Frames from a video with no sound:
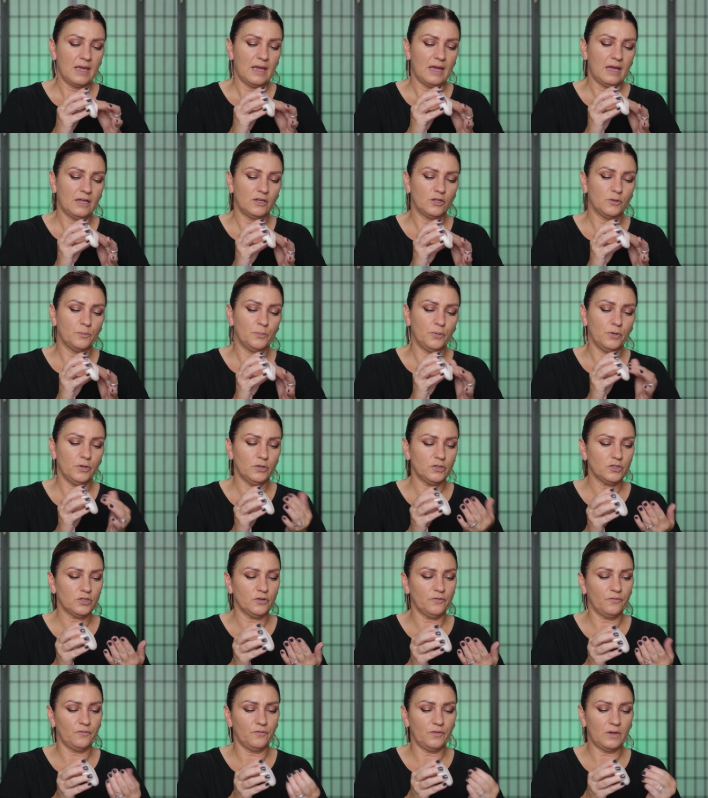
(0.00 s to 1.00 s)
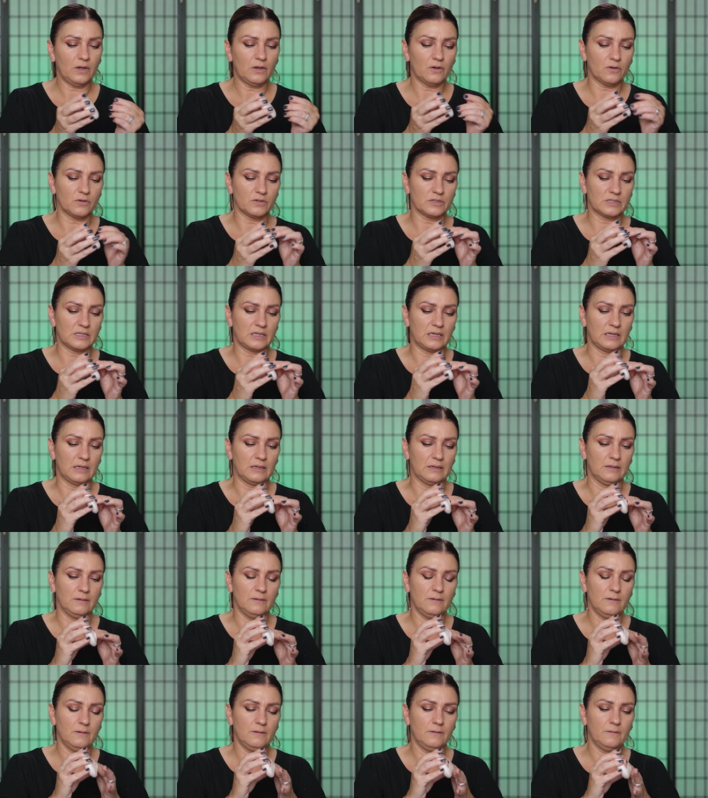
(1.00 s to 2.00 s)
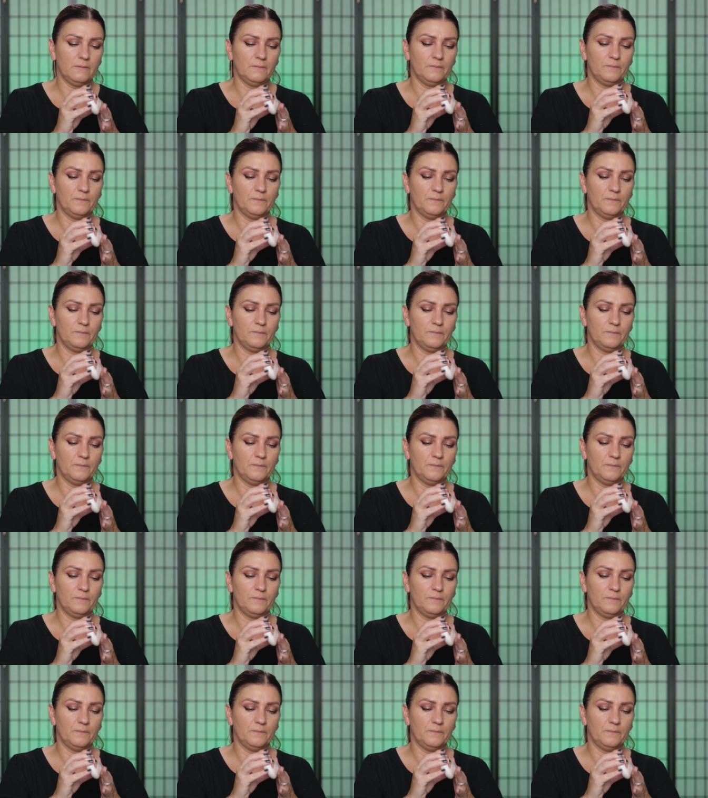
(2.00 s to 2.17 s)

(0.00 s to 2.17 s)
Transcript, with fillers: and you put your fingers in,